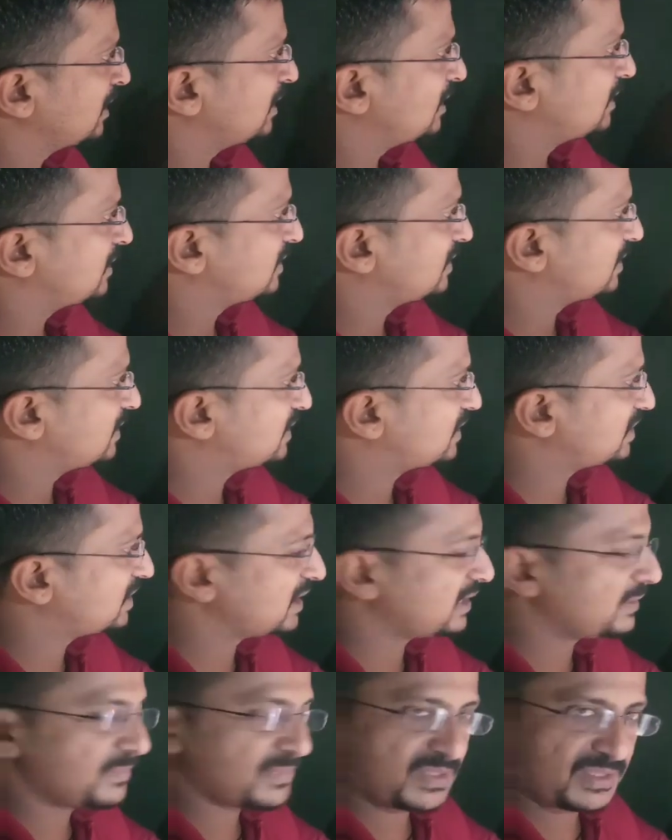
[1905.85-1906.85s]

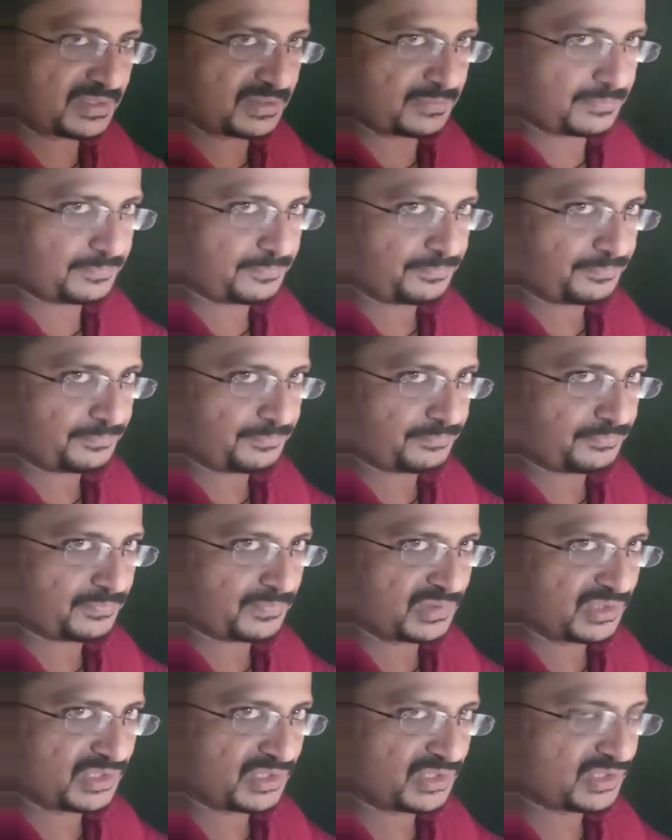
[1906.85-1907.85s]
system
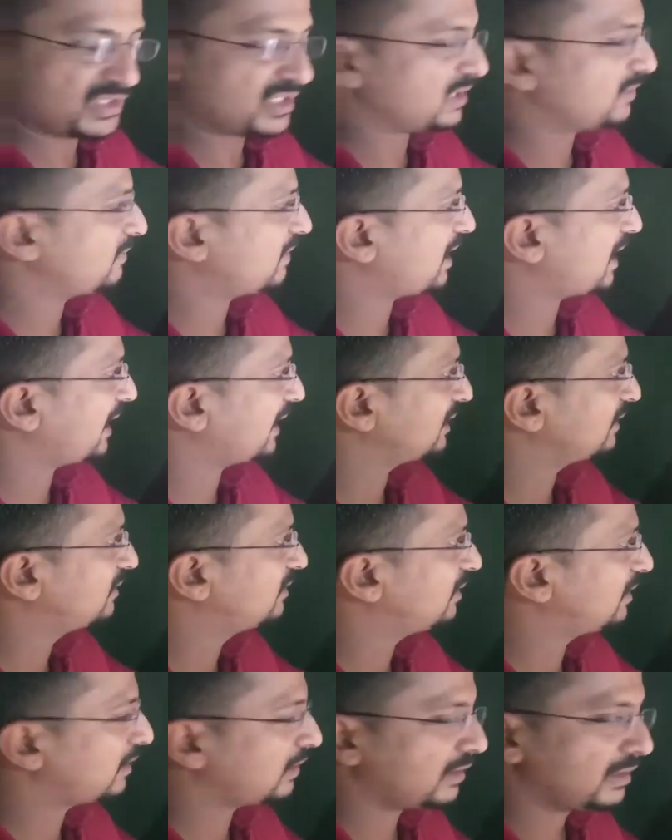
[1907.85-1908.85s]

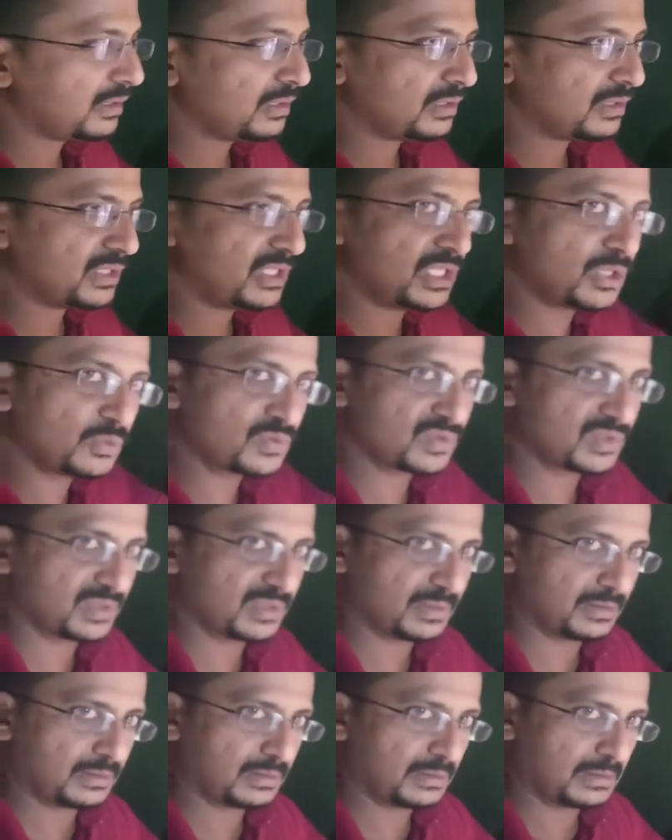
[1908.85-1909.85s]
either gives
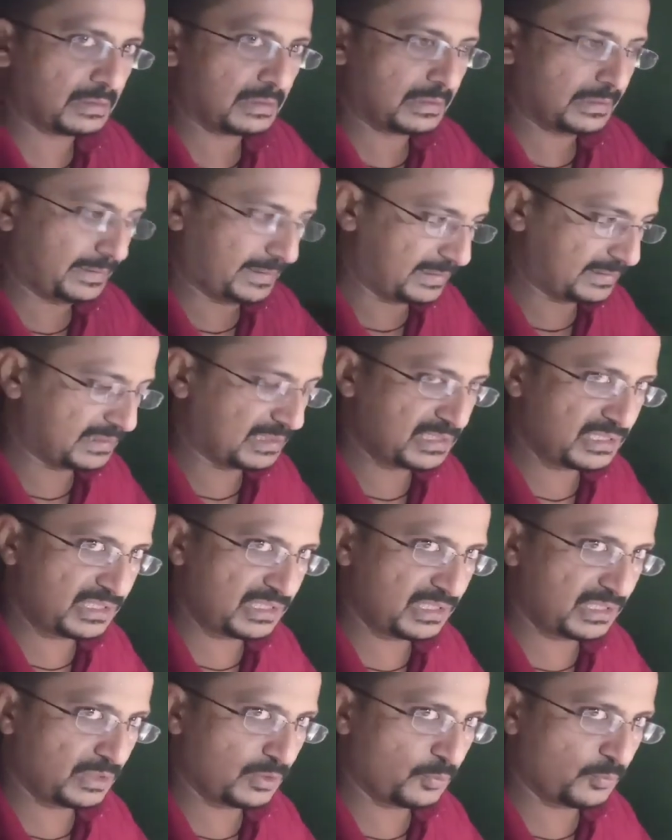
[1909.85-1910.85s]

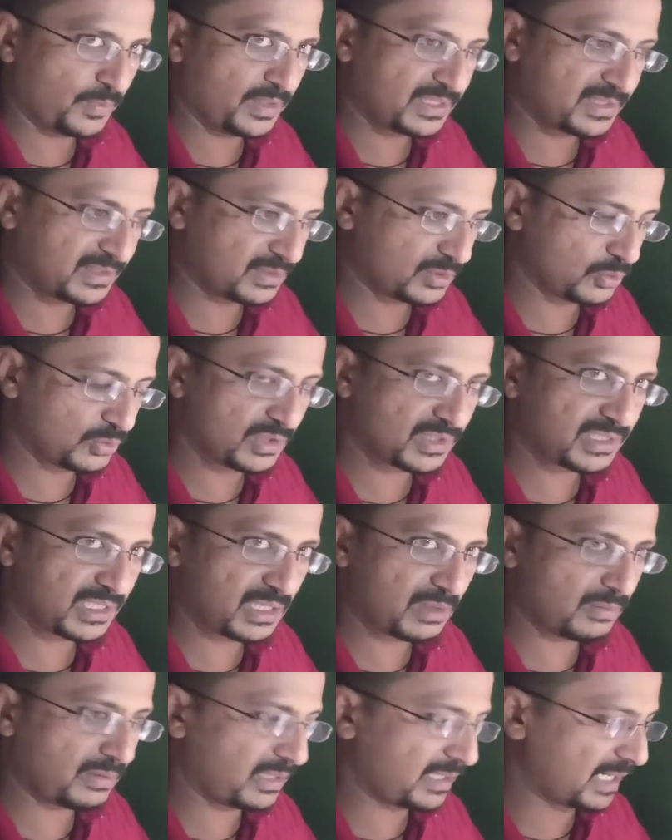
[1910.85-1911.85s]
energy to the
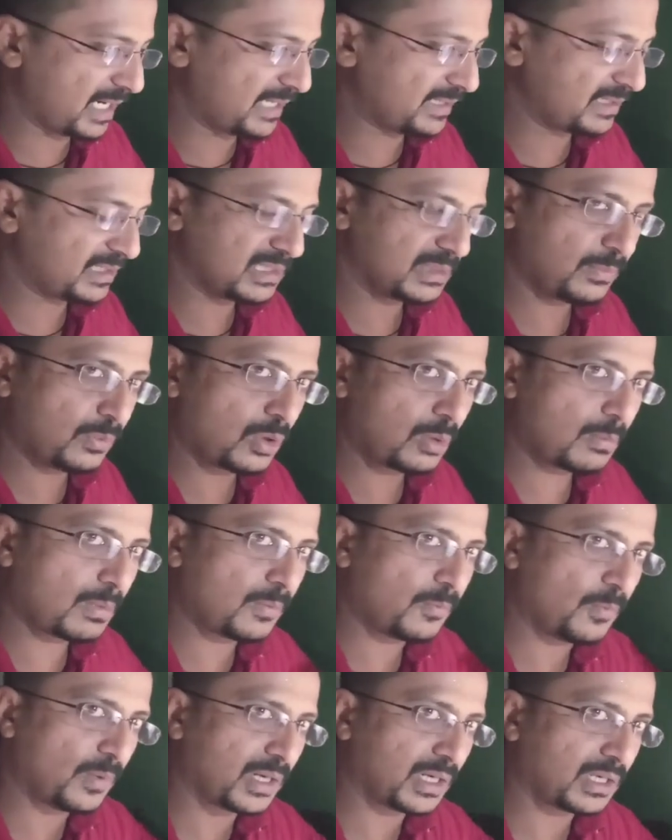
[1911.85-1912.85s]
surrounding either in the form
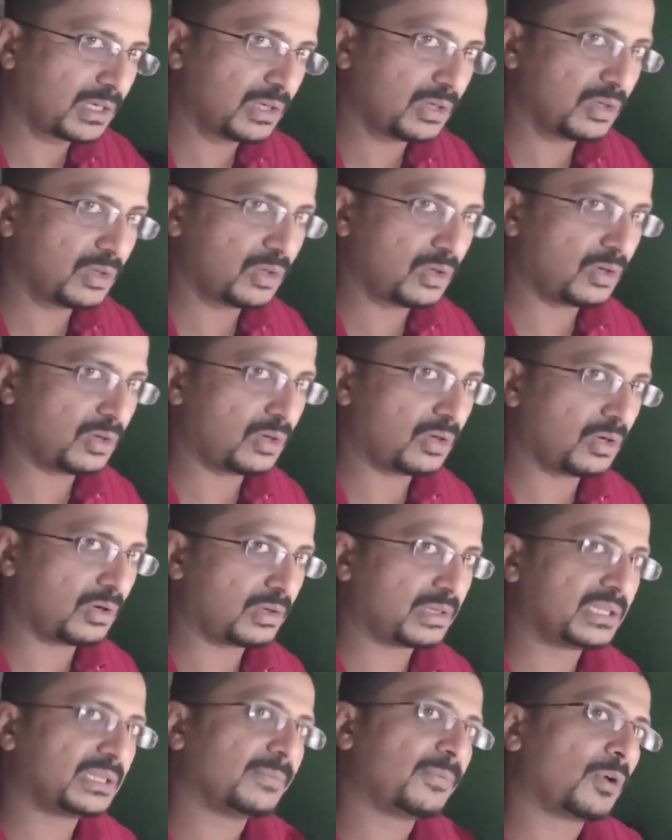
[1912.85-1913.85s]
of work or
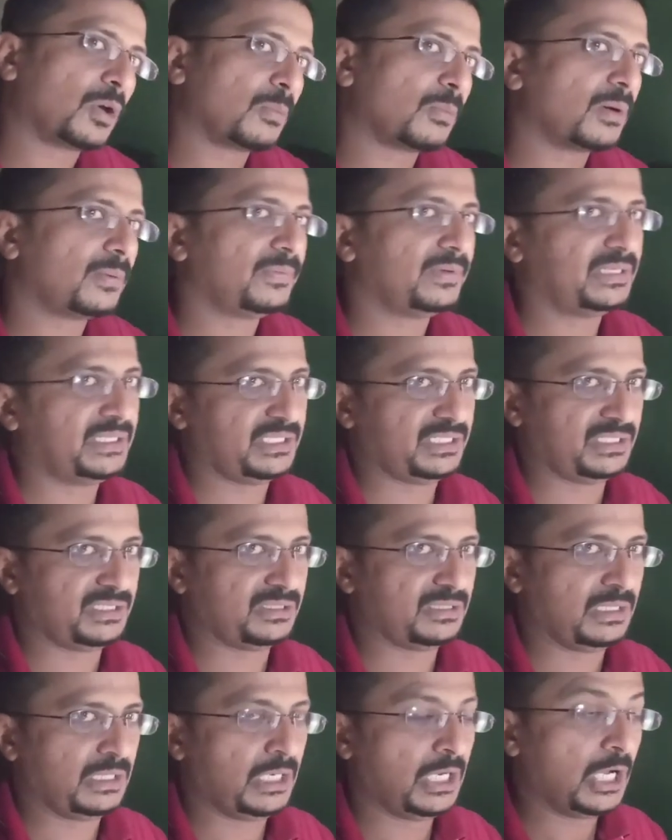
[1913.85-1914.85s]
in the form of heat,
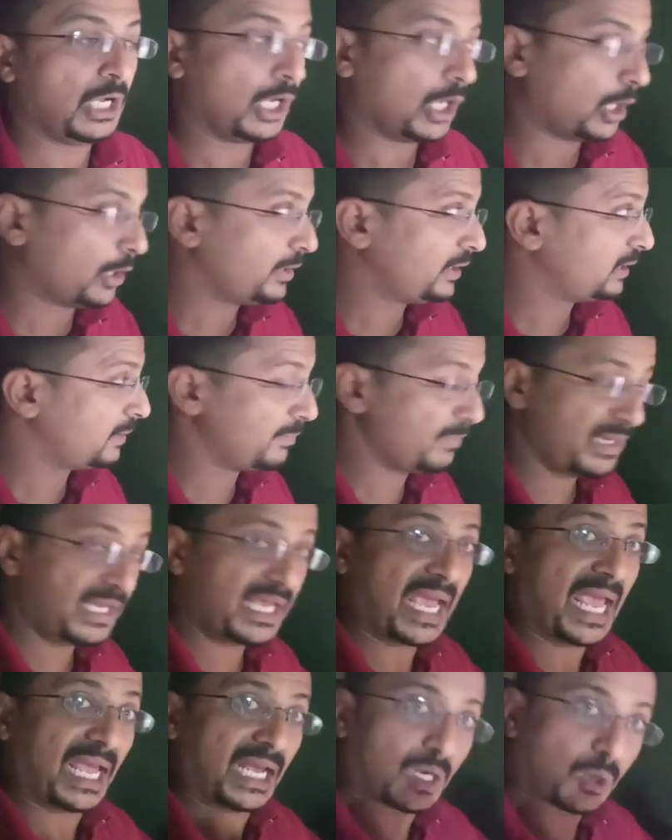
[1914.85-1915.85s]
or it
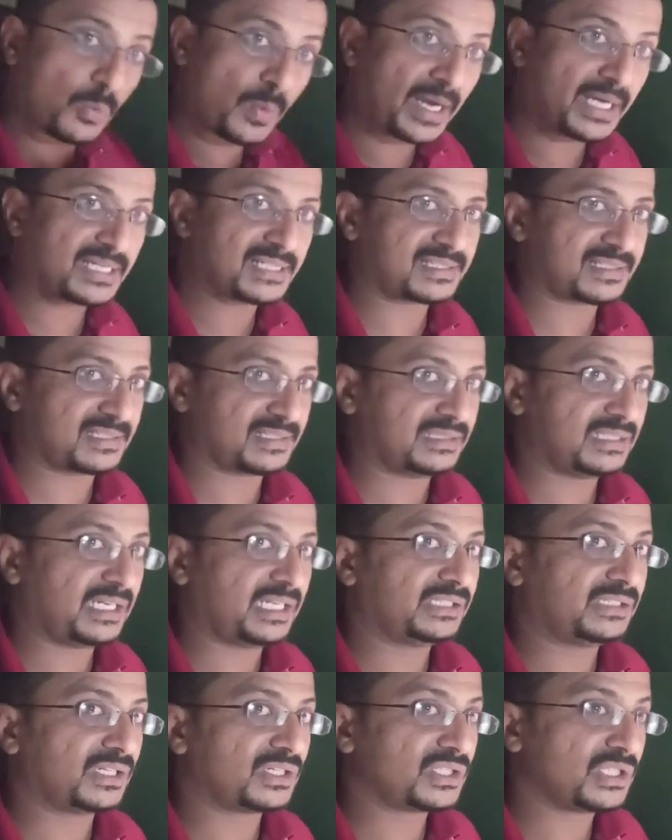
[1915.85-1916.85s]
may acquires the
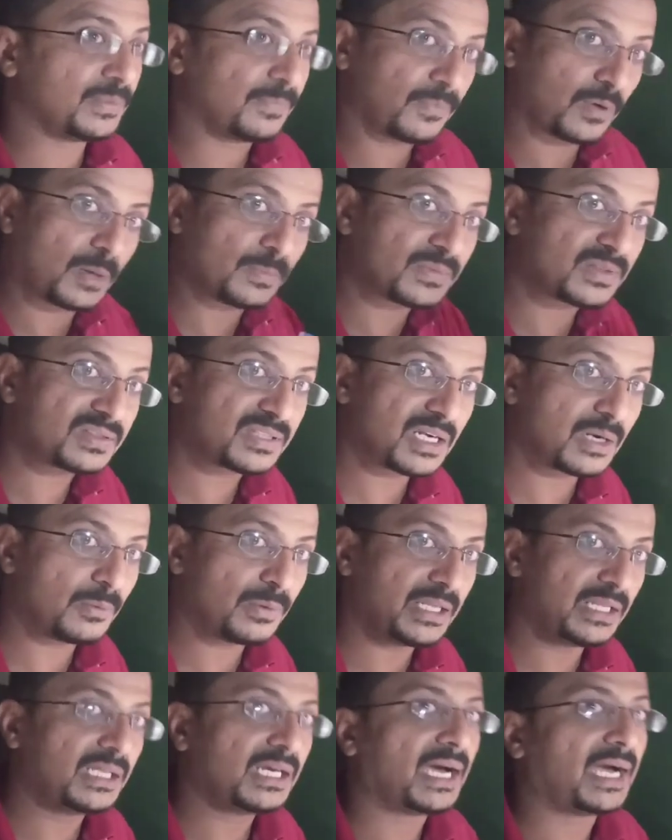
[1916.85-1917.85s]
energy from the
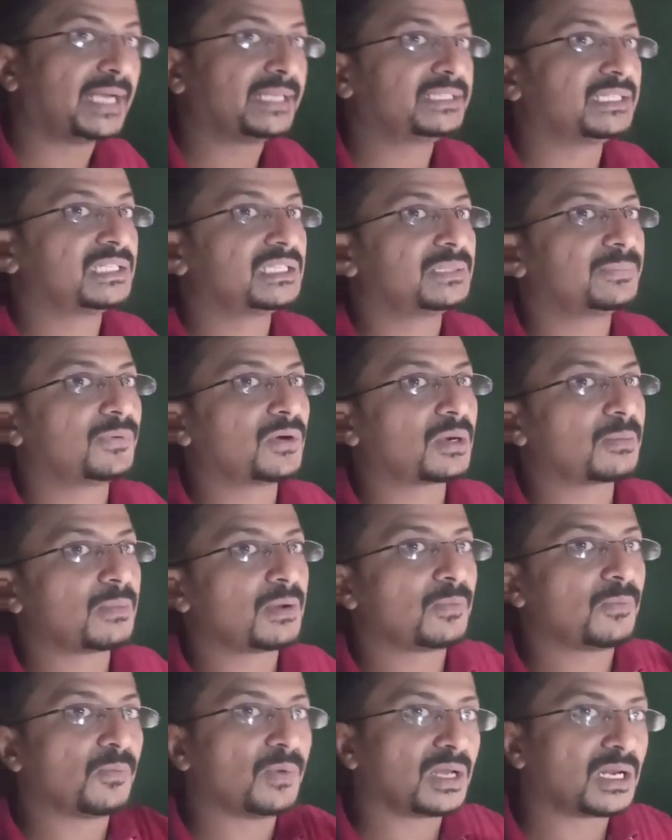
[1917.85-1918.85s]
surrounding either in the form
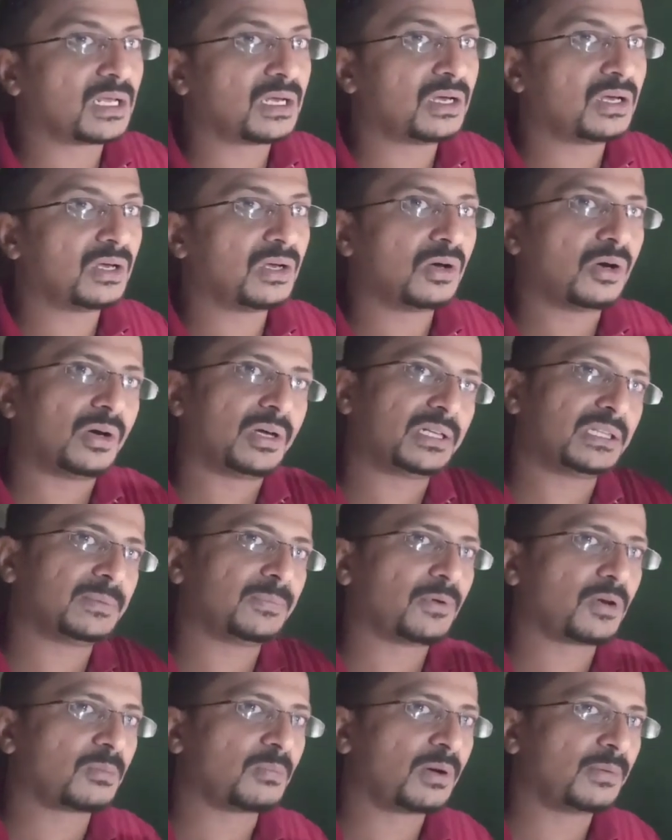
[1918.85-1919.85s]
of work or in the
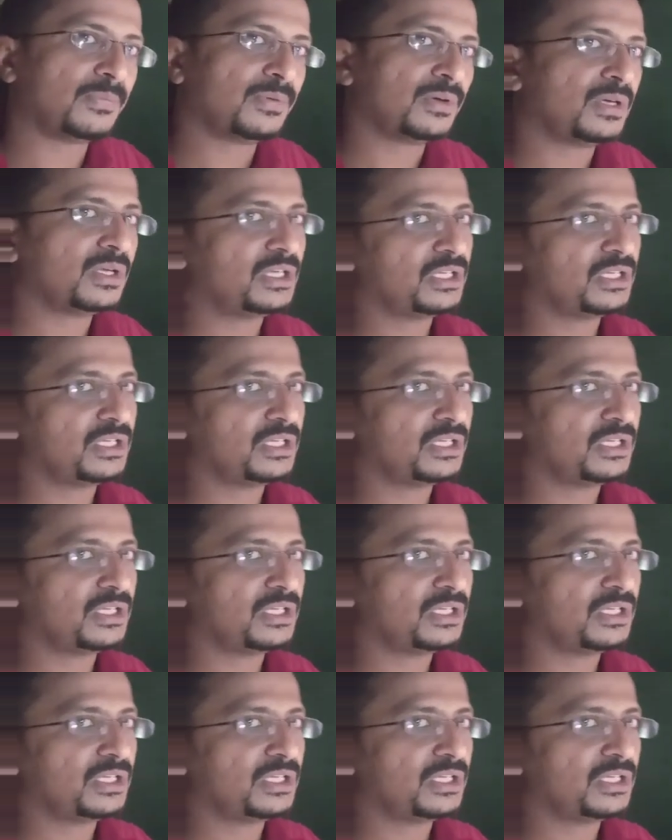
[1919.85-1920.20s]
form of